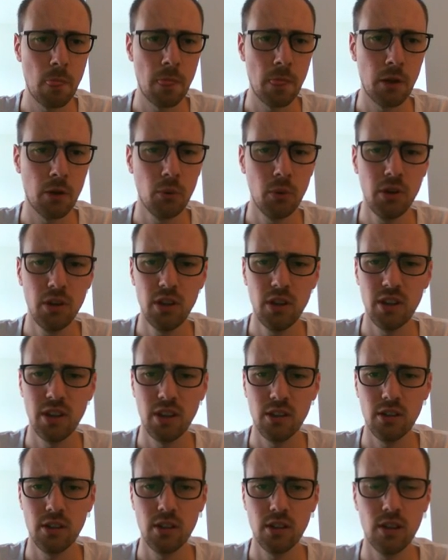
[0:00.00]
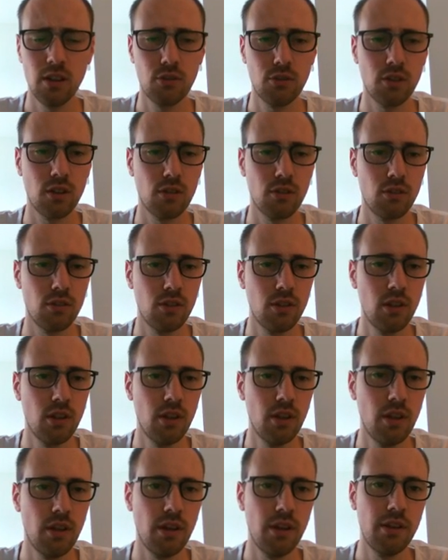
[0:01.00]
queen d8, king f7,
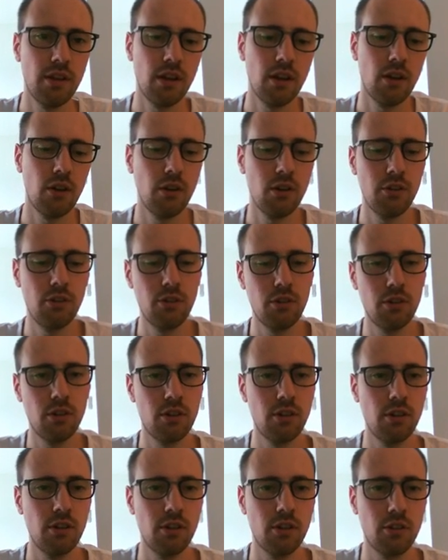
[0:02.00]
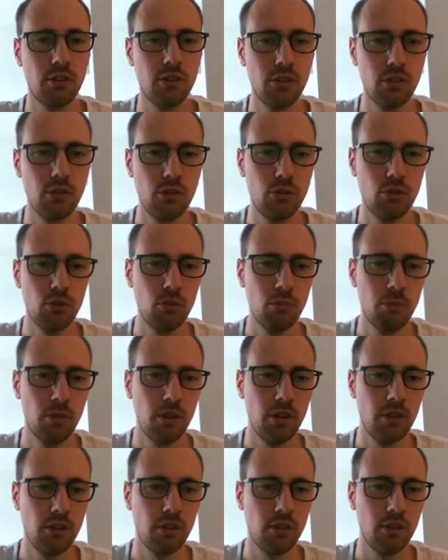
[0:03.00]
and now as you can see there's still 2
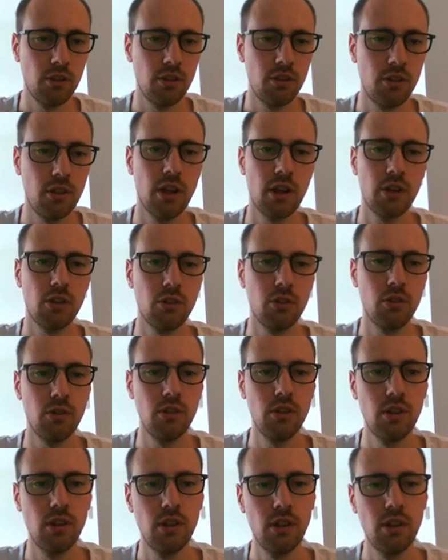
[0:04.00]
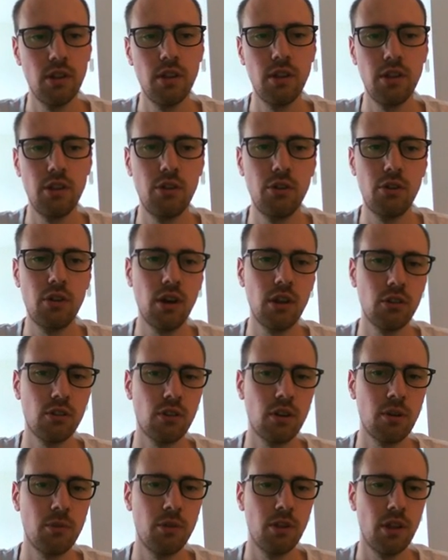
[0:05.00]
pieces on the diagonal You can't
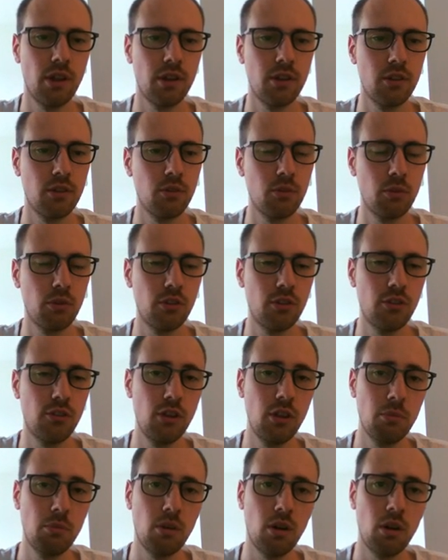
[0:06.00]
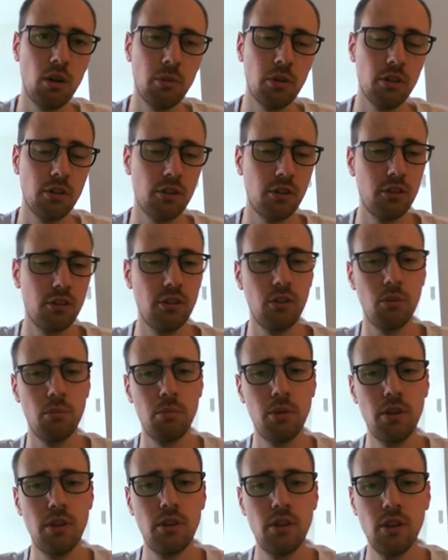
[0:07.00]
grab the knight with c pawn because it's still
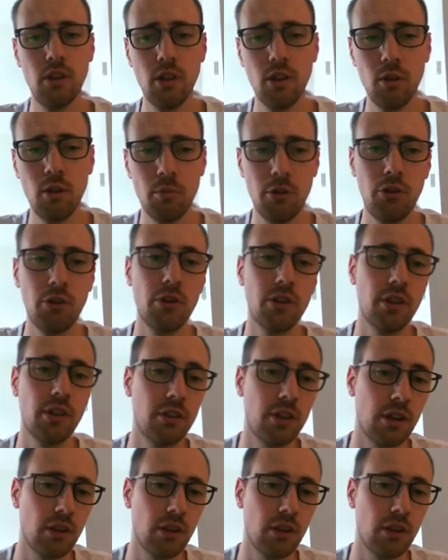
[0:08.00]
pinned, but you can attack it